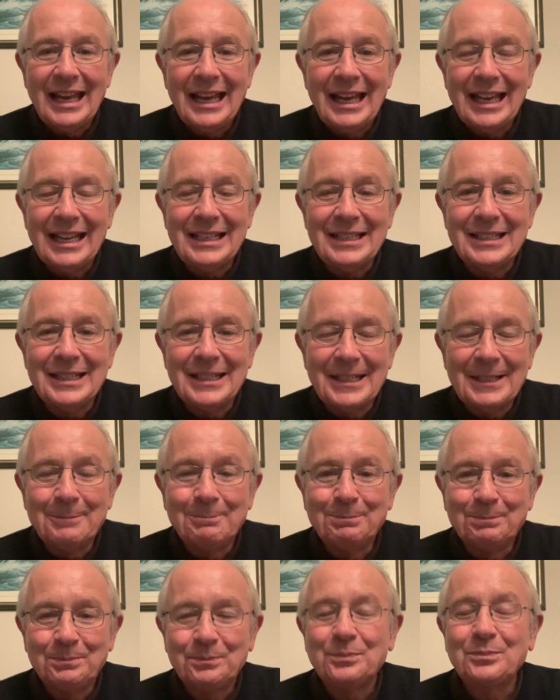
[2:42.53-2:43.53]
And
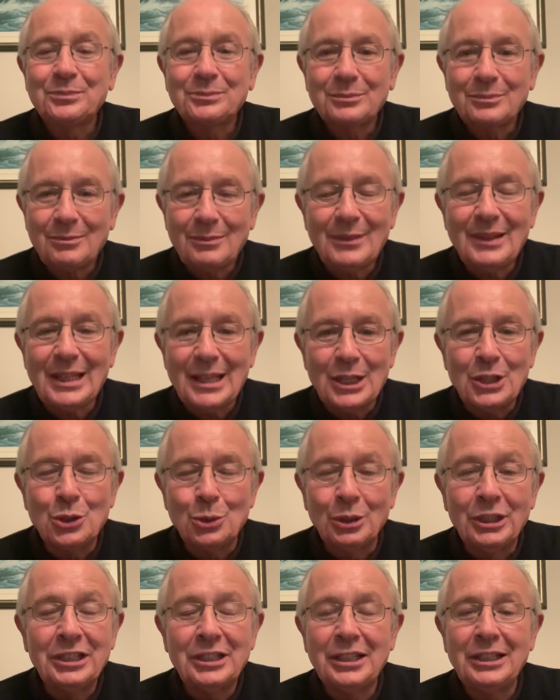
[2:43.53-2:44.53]
so
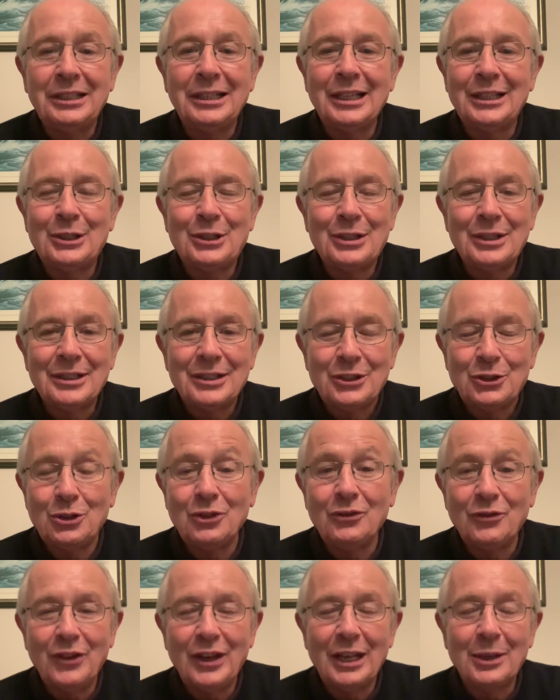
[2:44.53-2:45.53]
I think that
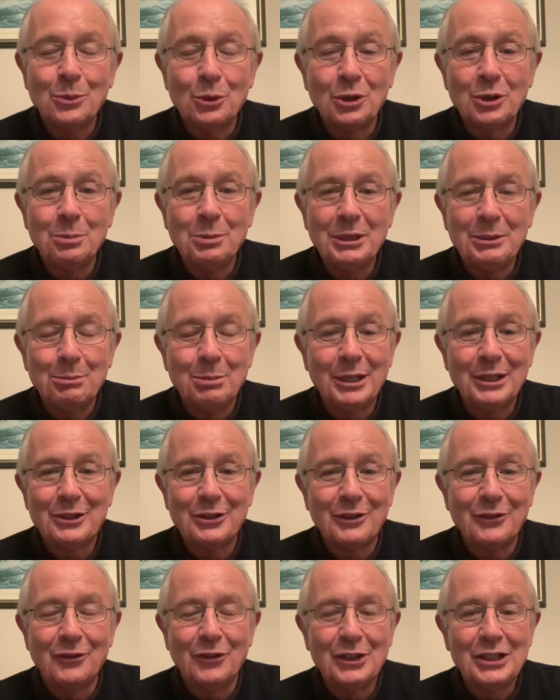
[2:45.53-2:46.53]
Sinn Féin would have been better
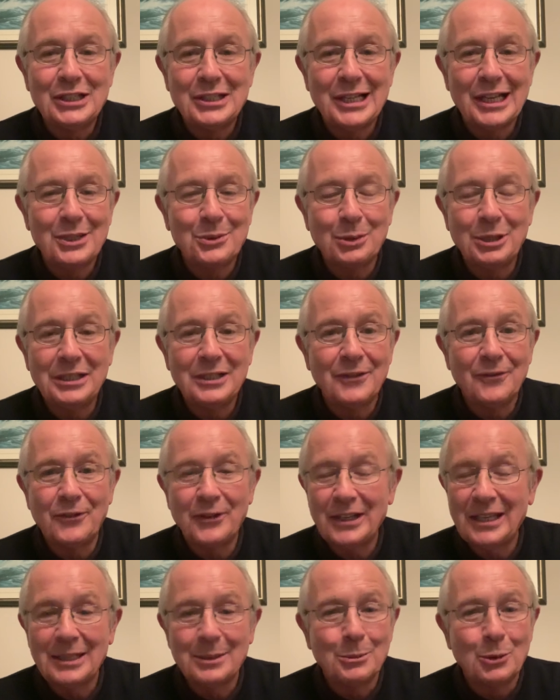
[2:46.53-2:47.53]
advised last week to
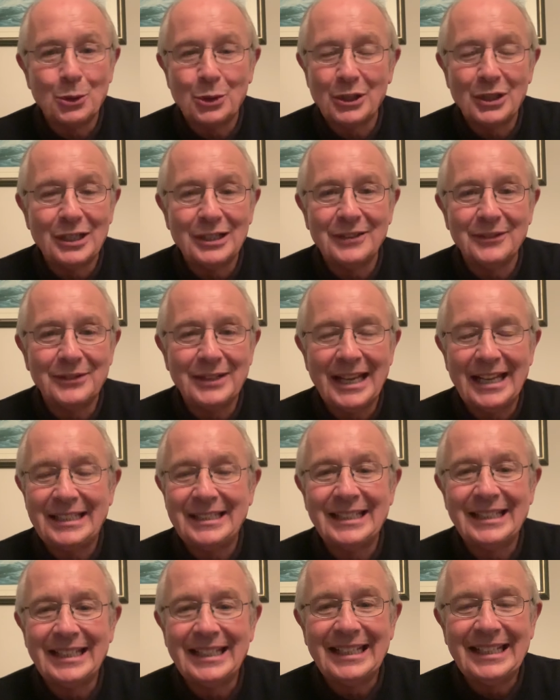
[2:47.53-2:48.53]
forget about all of that
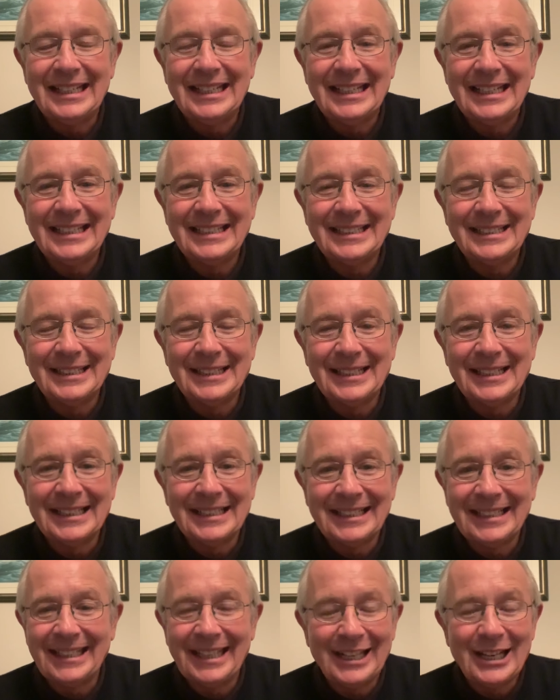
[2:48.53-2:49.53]
and
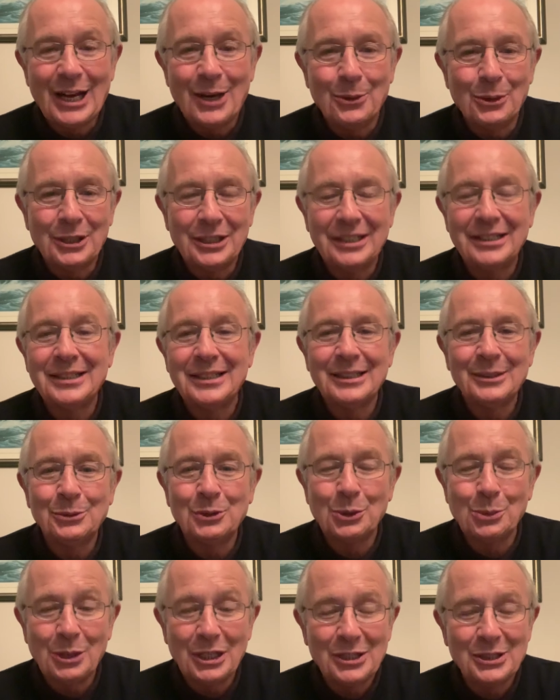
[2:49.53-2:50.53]
get on with it. It was
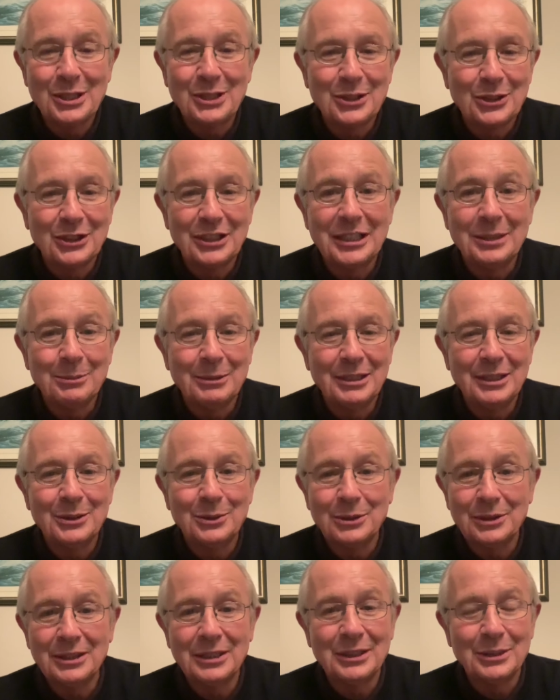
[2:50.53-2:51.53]
a waste of time
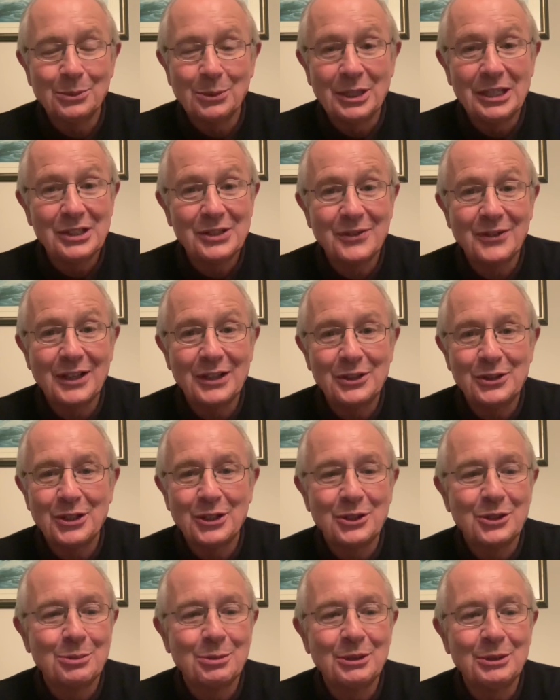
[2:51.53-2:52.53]
and a waste of
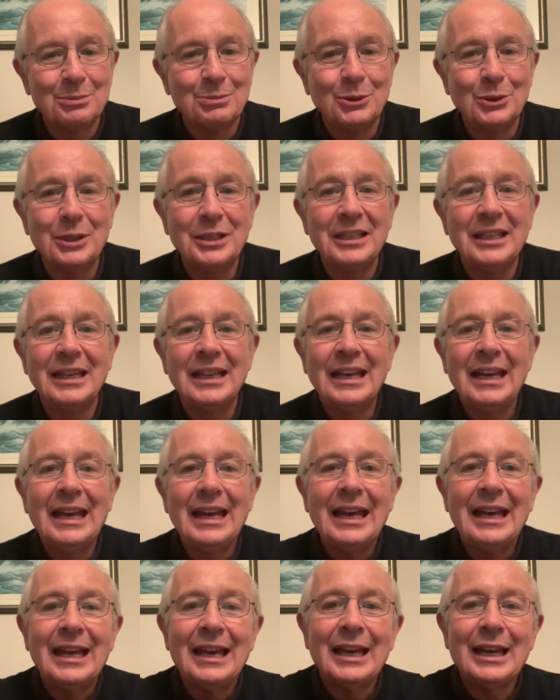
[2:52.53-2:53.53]
considerable money
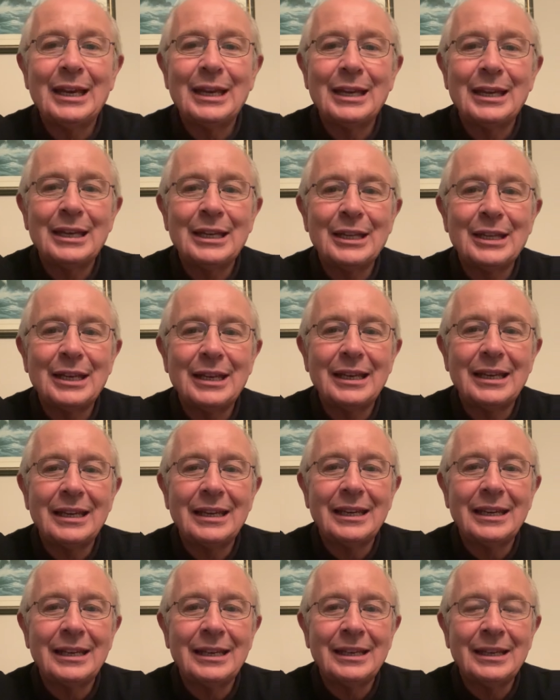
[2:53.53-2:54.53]

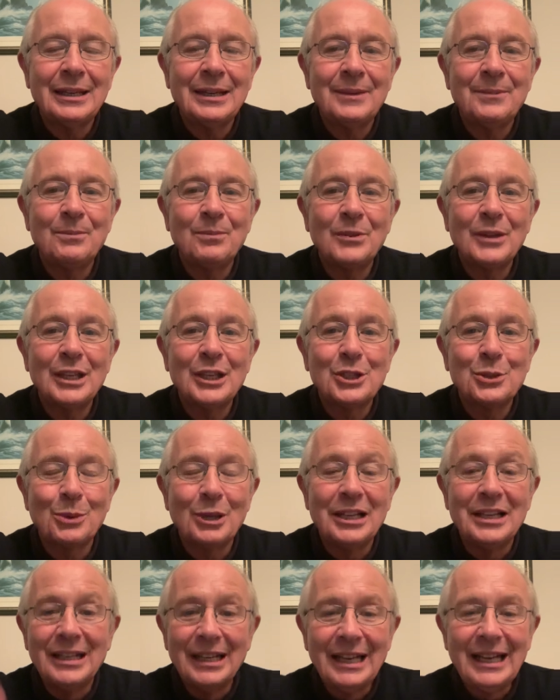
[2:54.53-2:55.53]
as
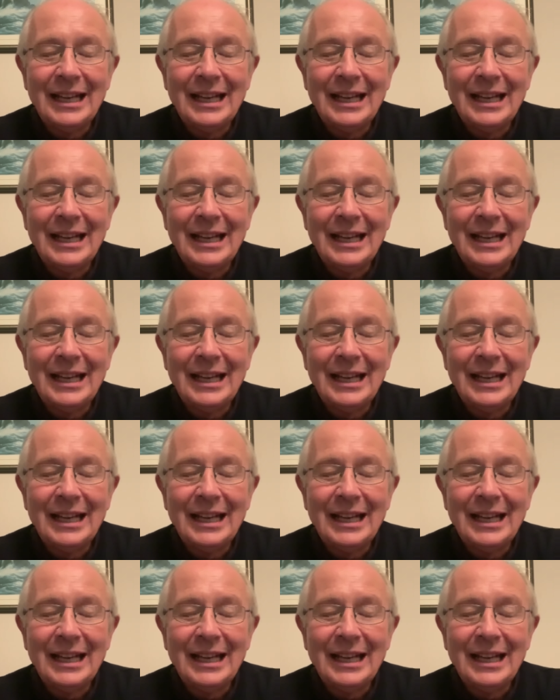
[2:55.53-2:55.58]
well.